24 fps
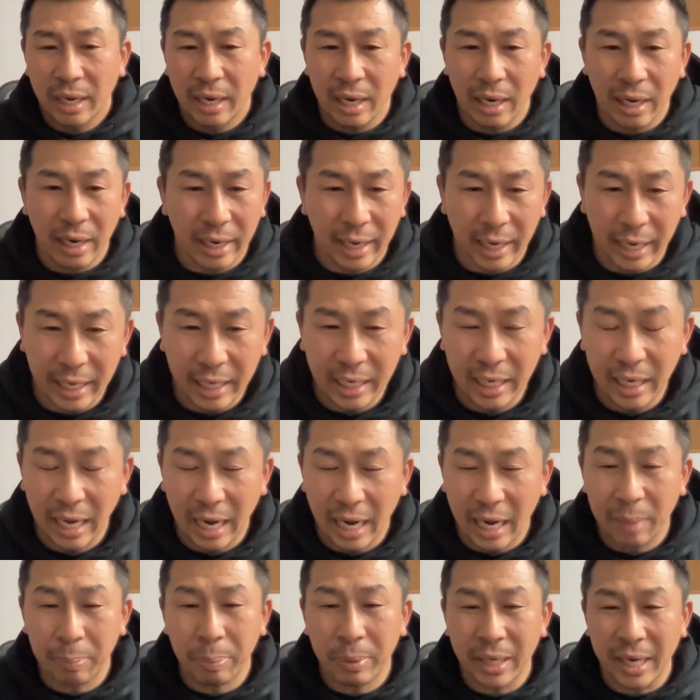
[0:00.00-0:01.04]
any
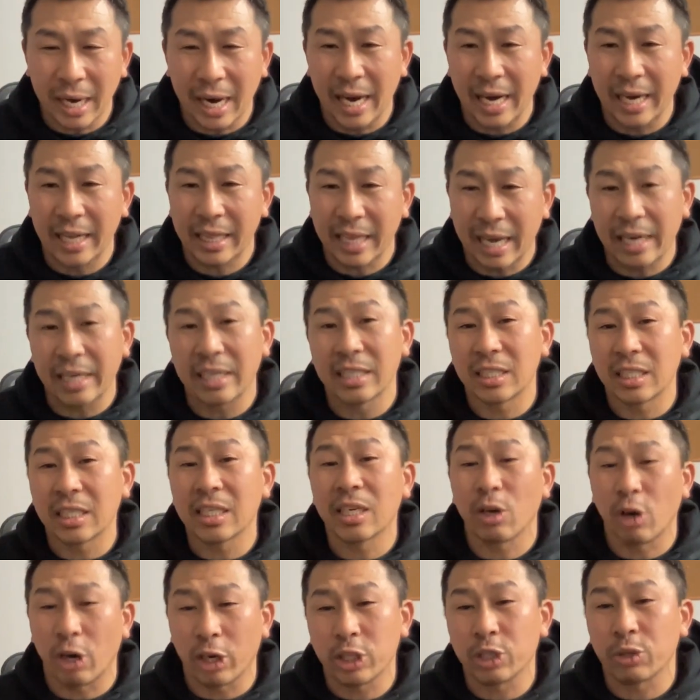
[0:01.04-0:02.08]
API that is
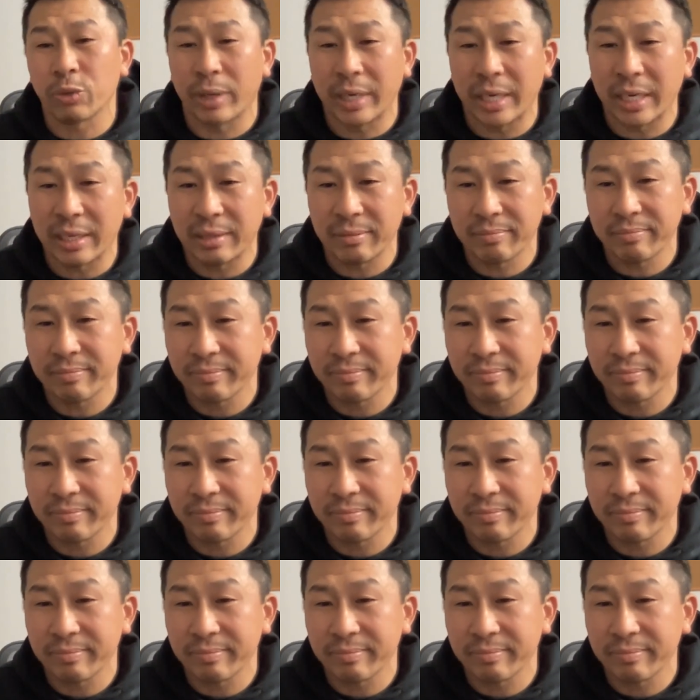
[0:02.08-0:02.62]
incarcerated